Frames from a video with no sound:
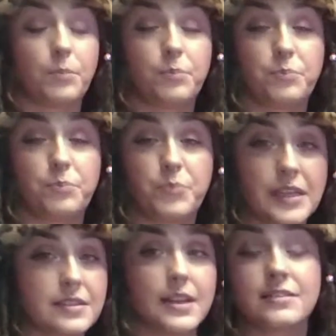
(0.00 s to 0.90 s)

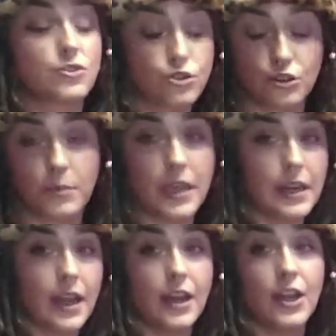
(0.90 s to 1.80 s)
business, social
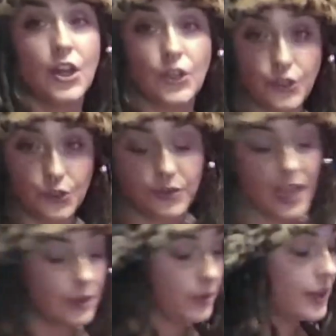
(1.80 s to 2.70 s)
media, you
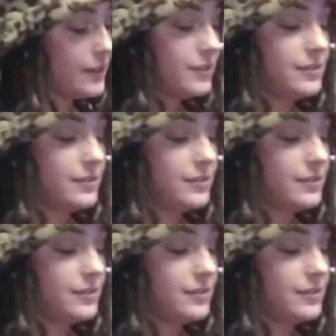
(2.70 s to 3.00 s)
name it.